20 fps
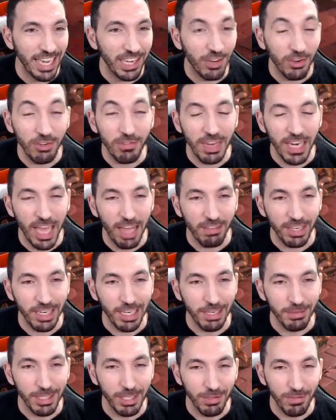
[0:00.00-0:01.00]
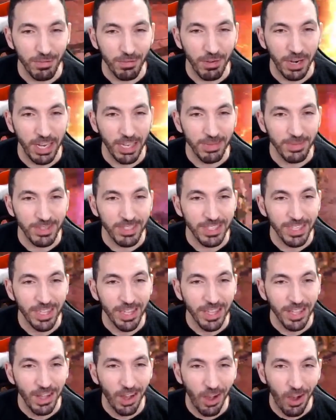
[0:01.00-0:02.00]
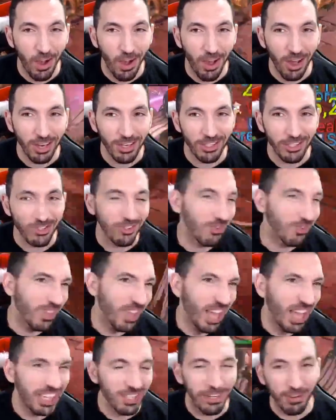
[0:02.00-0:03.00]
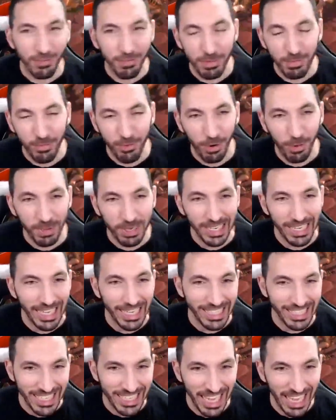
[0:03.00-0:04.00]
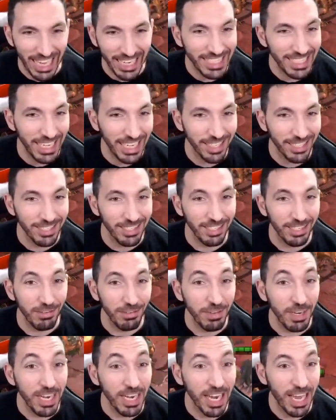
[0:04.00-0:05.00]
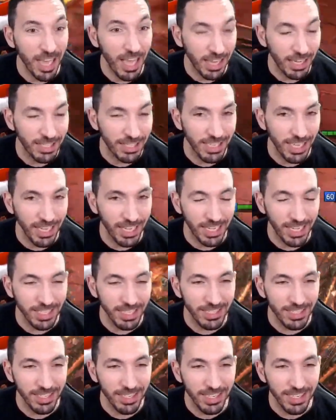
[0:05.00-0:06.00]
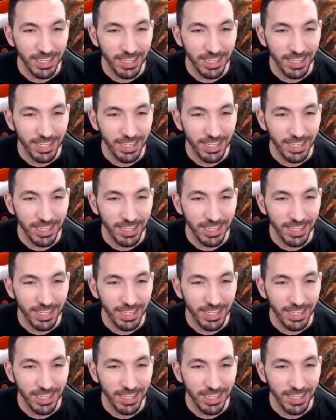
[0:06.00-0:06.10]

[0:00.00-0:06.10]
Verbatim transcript: I don't even have unlimited frames on, so that could have been probably like ten seconds, even nine seconds.